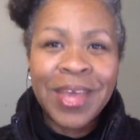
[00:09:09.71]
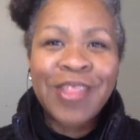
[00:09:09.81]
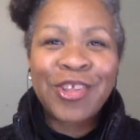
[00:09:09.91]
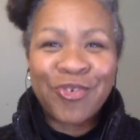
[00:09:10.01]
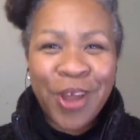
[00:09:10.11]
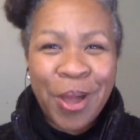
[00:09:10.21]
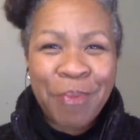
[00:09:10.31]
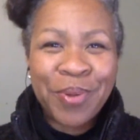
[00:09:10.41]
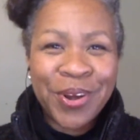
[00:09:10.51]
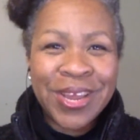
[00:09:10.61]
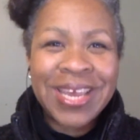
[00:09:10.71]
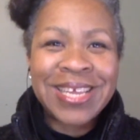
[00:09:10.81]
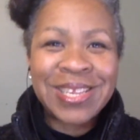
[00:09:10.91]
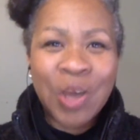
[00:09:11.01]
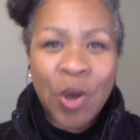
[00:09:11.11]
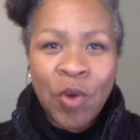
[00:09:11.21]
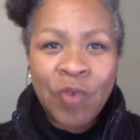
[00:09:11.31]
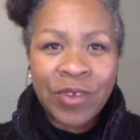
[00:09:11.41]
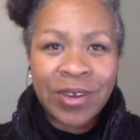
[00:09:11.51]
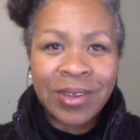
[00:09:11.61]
the trial period is over.